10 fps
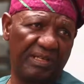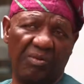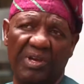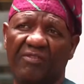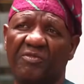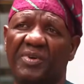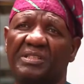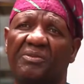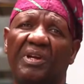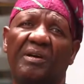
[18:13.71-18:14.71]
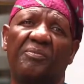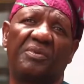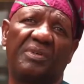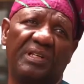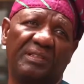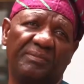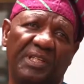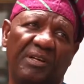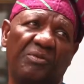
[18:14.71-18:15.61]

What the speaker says: We have a particular program that